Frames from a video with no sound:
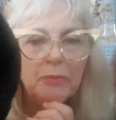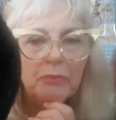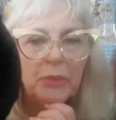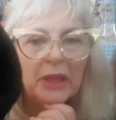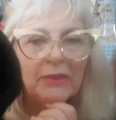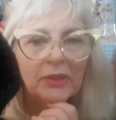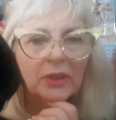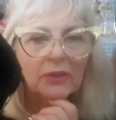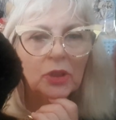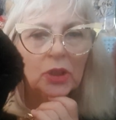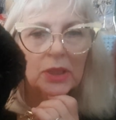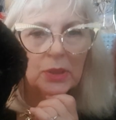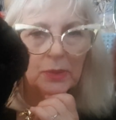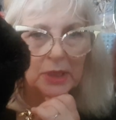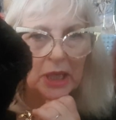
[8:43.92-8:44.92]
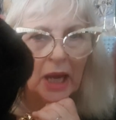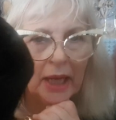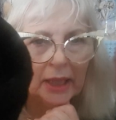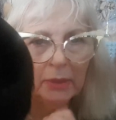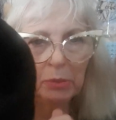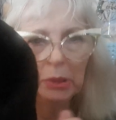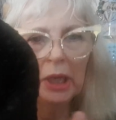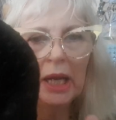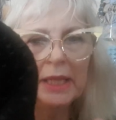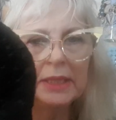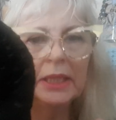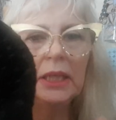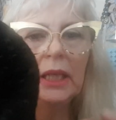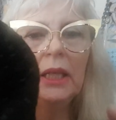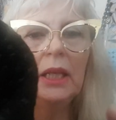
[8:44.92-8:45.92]
beaver, of course, was highly
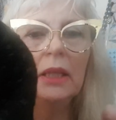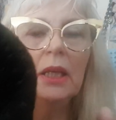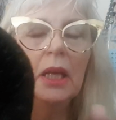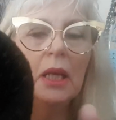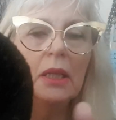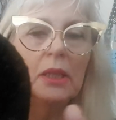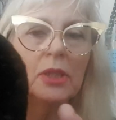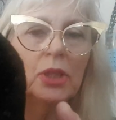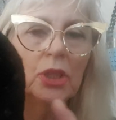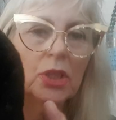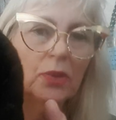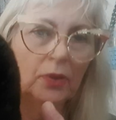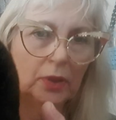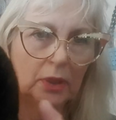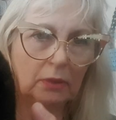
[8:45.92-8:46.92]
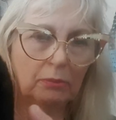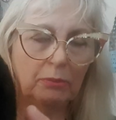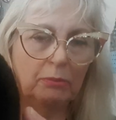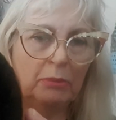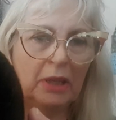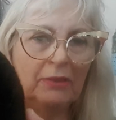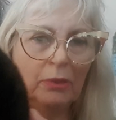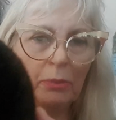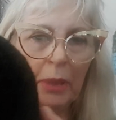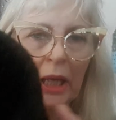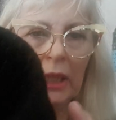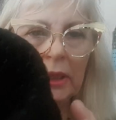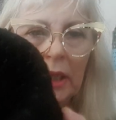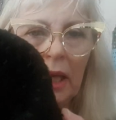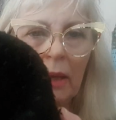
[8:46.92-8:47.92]
prized, and the search for beaver
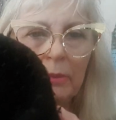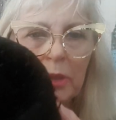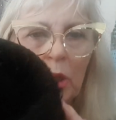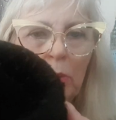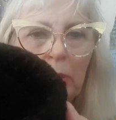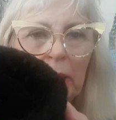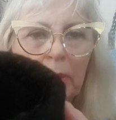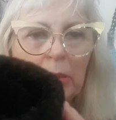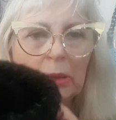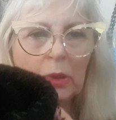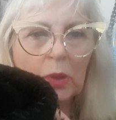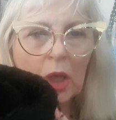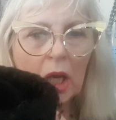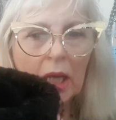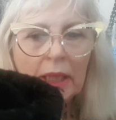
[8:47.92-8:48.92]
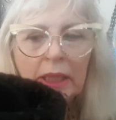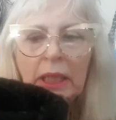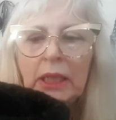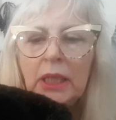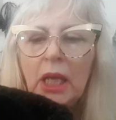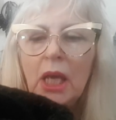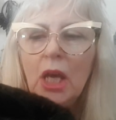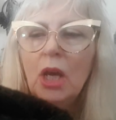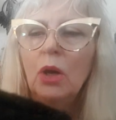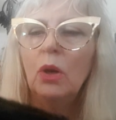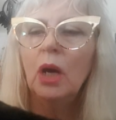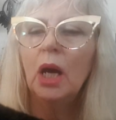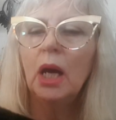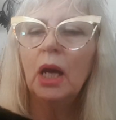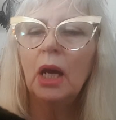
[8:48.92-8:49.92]
pelt helped open up our own continent.
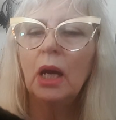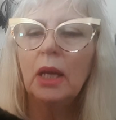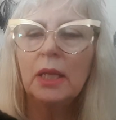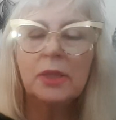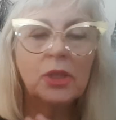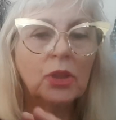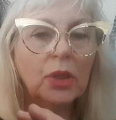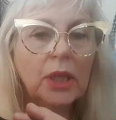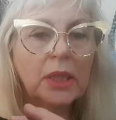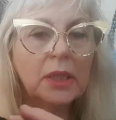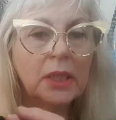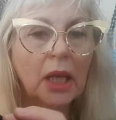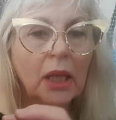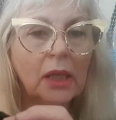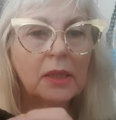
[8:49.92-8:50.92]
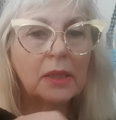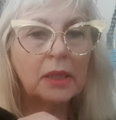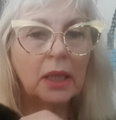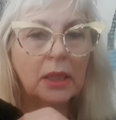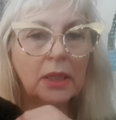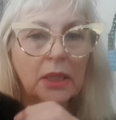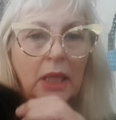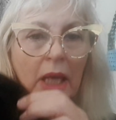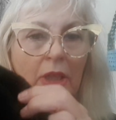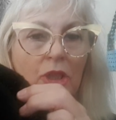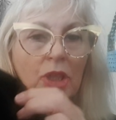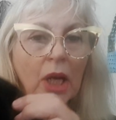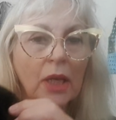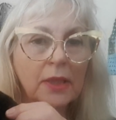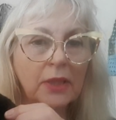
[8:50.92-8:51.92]
Historians tell us that King
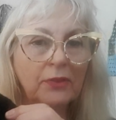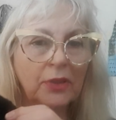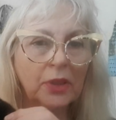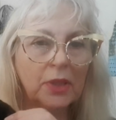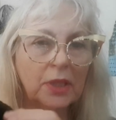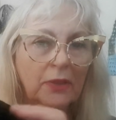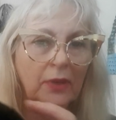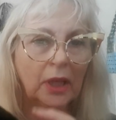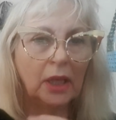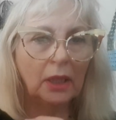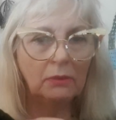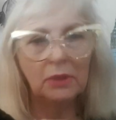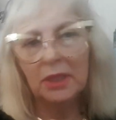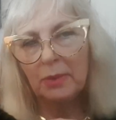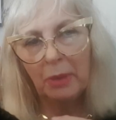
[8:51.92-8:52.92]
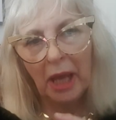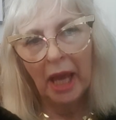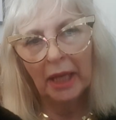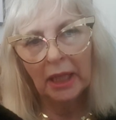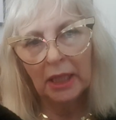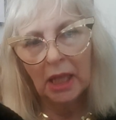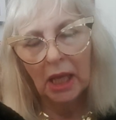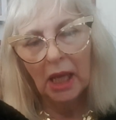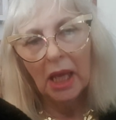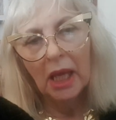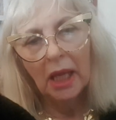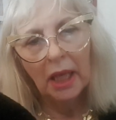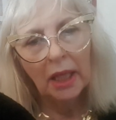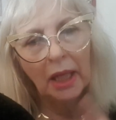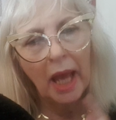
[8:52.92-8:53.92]
Charles I of England was beheaded
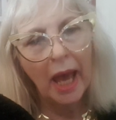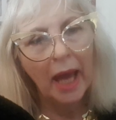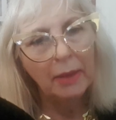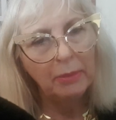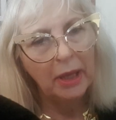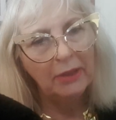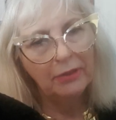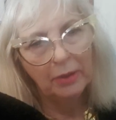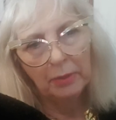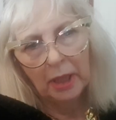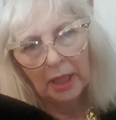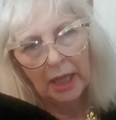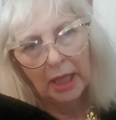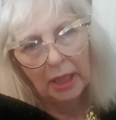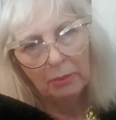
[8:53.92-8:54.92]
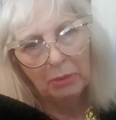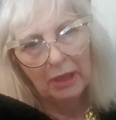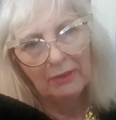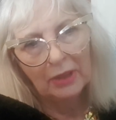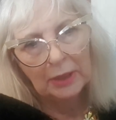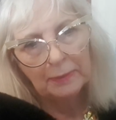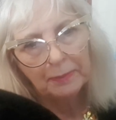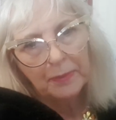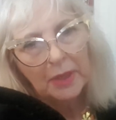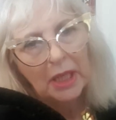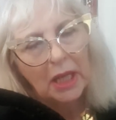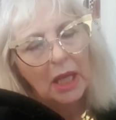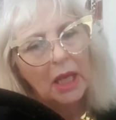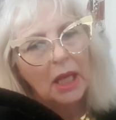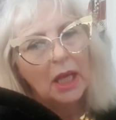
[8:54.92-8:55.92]
in a hat made from Canadian beaver.
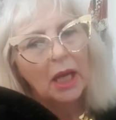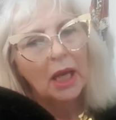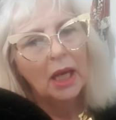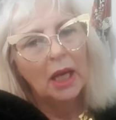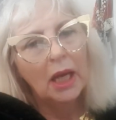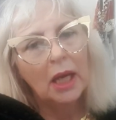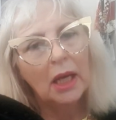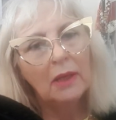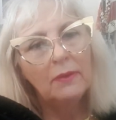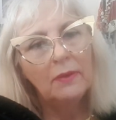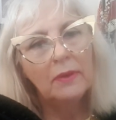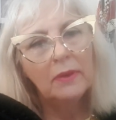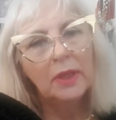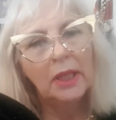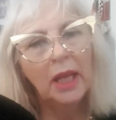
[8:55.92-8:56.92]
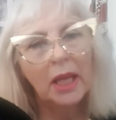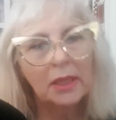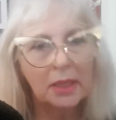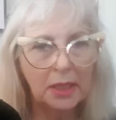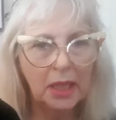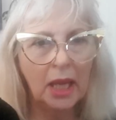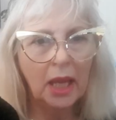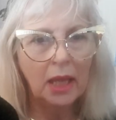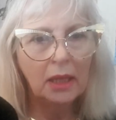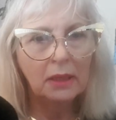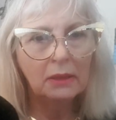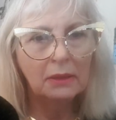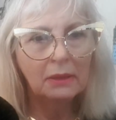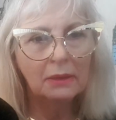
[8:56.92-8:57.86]
The next day,